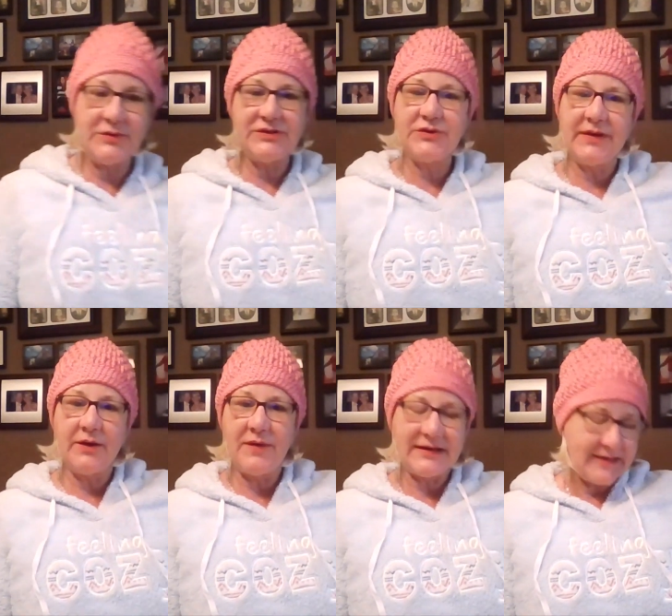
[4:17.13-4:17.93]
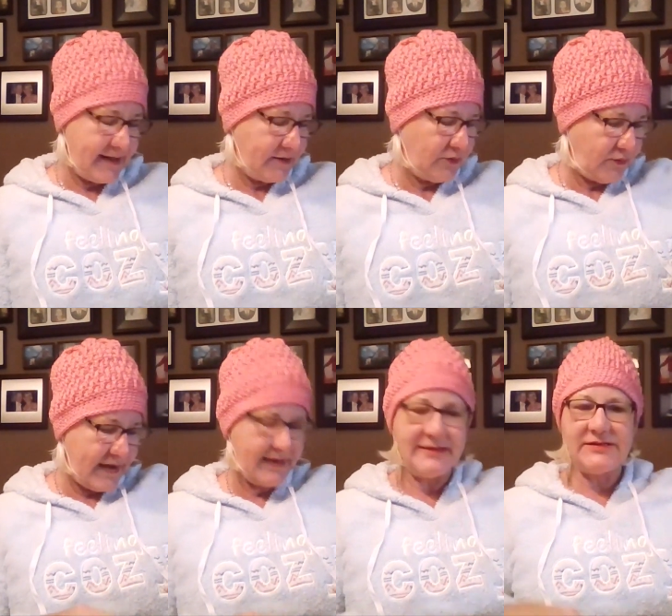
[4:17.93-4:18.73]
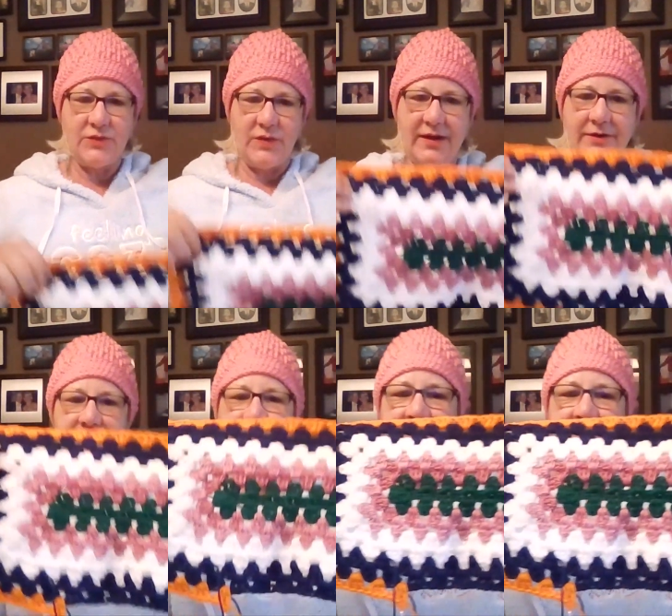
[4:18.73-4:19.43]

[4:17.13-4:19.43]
was doing a rectangle granny square.